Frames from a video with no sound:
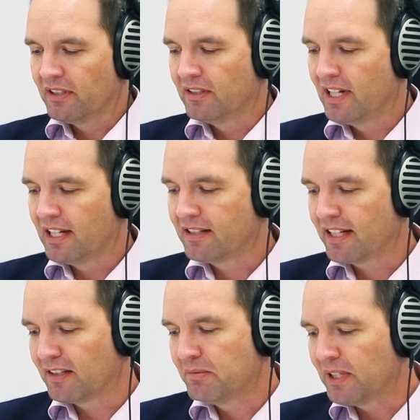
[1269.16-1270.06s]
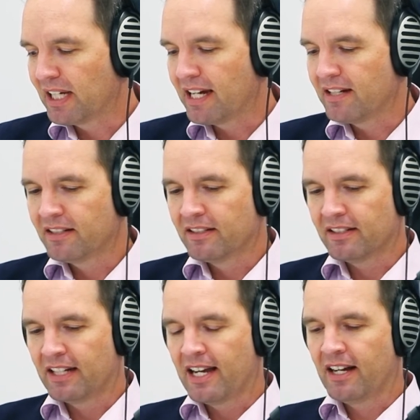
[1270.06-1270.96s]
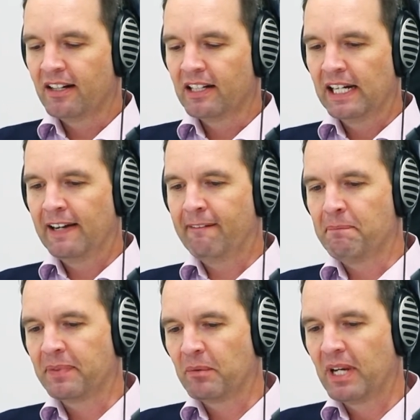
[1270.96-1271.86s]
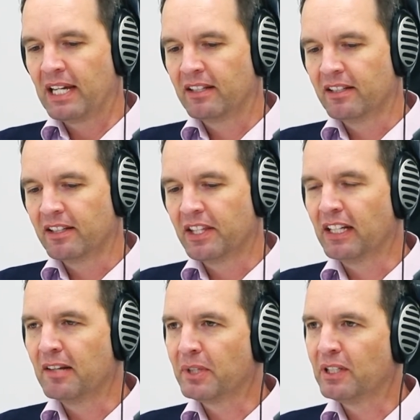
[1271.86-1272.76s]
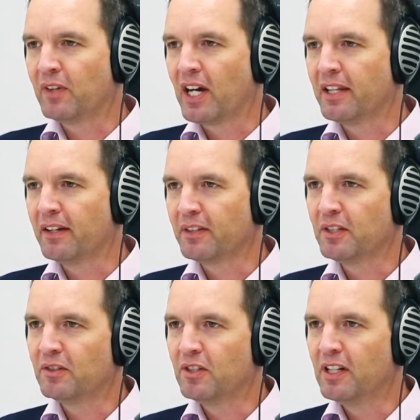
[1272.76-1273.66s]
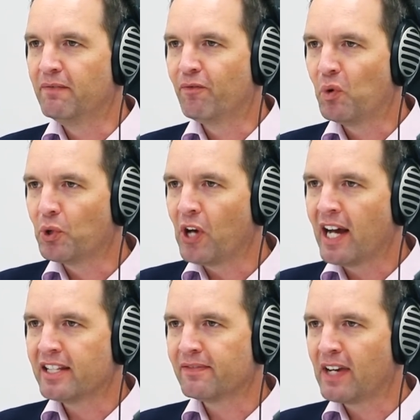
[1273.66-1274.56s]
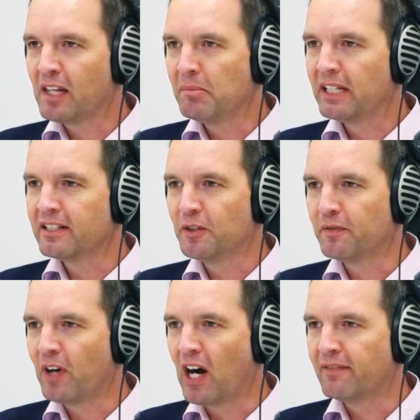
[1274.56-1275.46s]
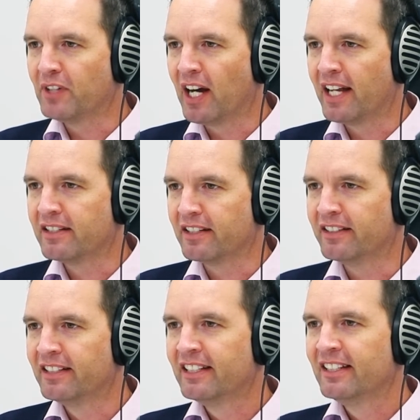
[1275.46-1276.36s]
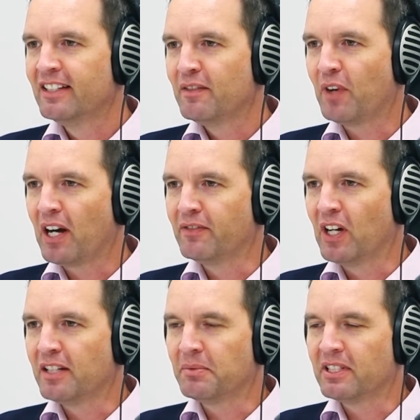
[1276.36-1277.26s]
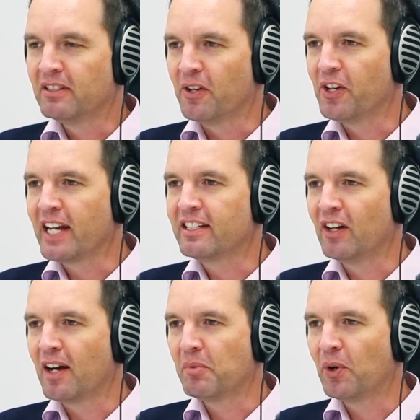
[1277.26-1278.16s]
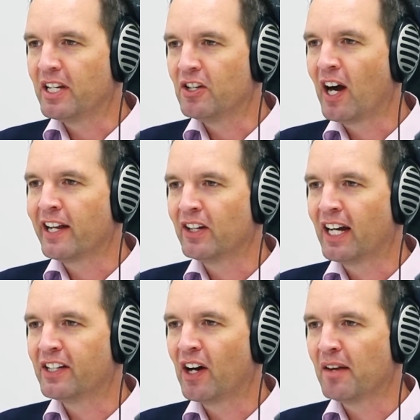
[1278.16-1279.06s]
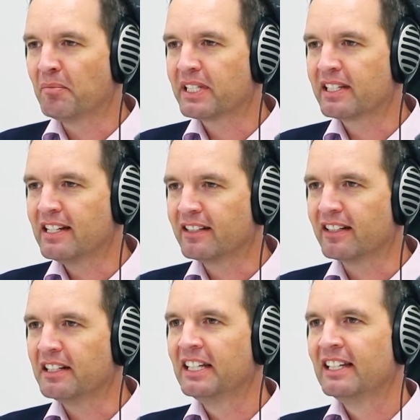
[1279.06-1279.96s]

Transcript: in telecommunications, and we had the limit of either you did 4 nines availability or 5 nines, and 5 nines was 99.999% of it.